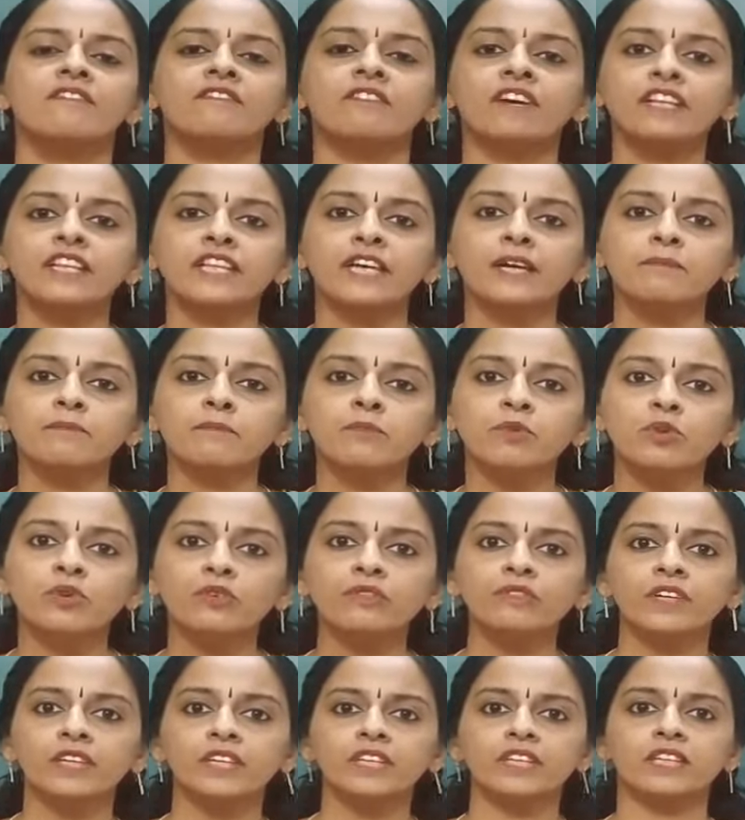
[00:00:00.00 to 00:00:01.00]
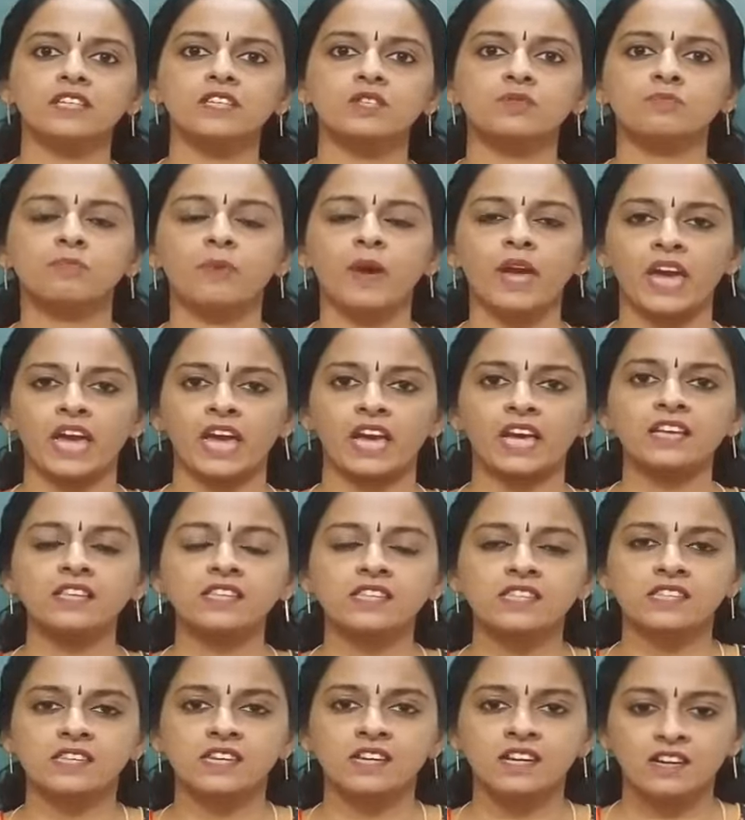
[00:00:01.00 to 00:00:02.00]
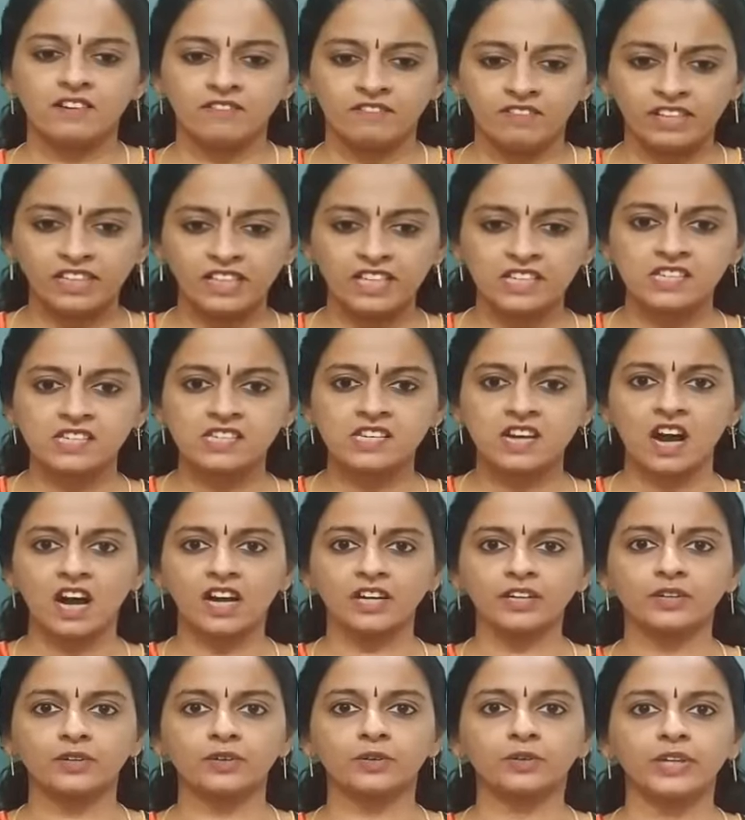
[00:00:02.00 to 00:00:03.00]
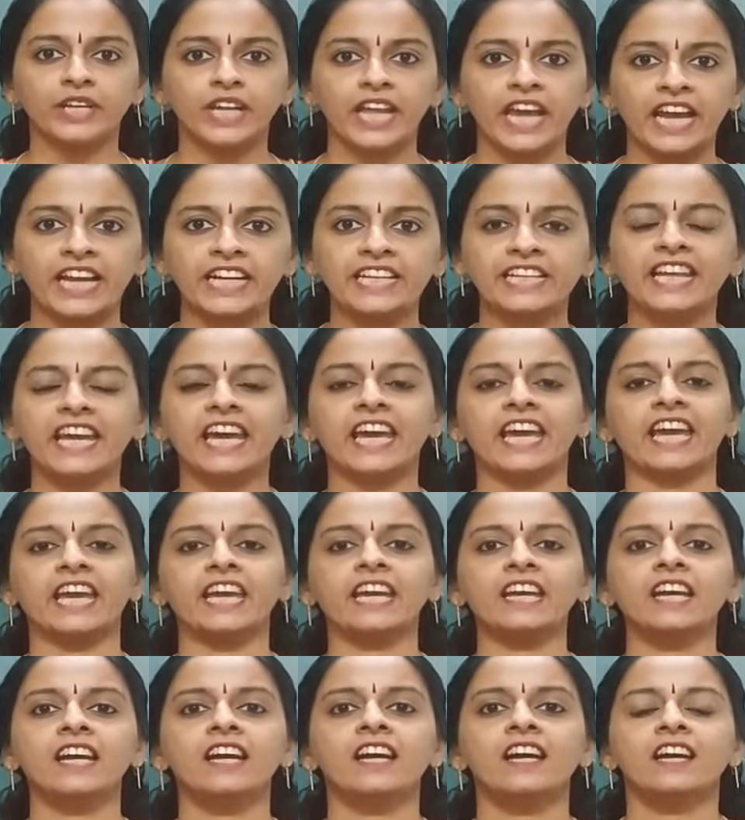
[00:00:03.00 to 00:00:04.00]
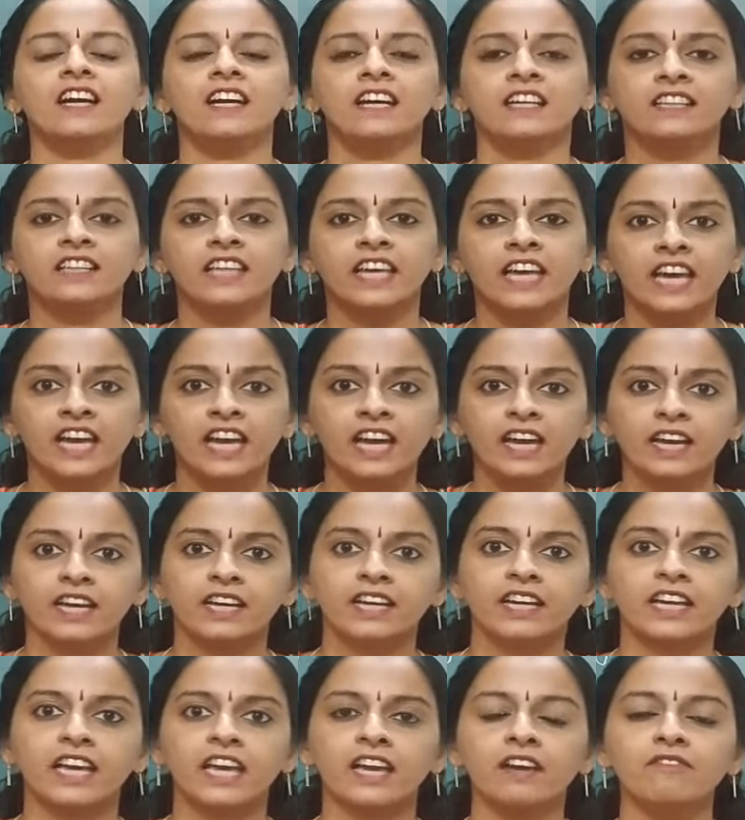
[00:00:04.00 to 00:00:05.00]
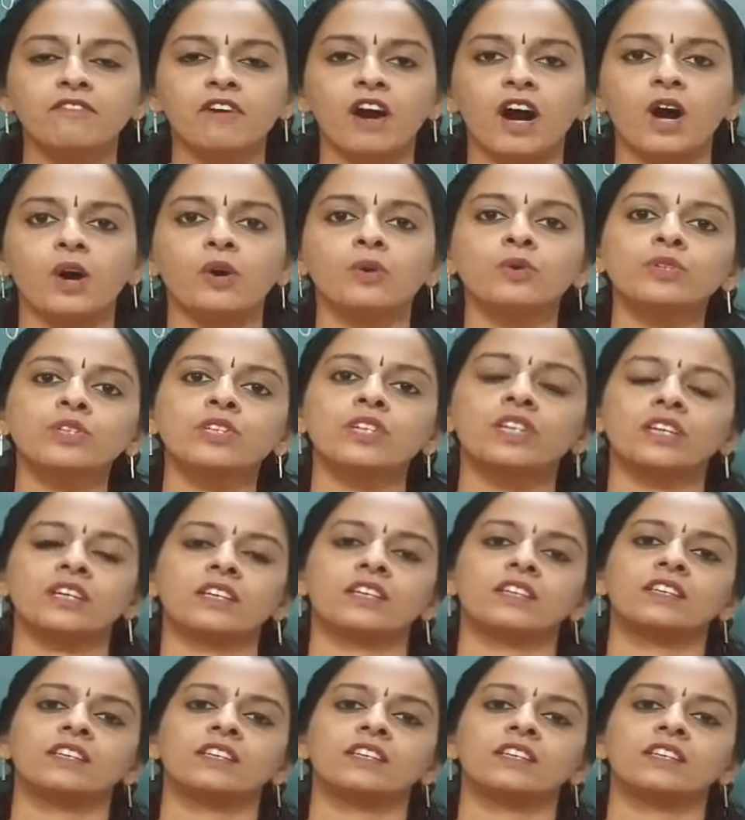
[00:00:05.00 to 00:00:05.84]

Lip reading: When they move in the space, when they start rotating, they give out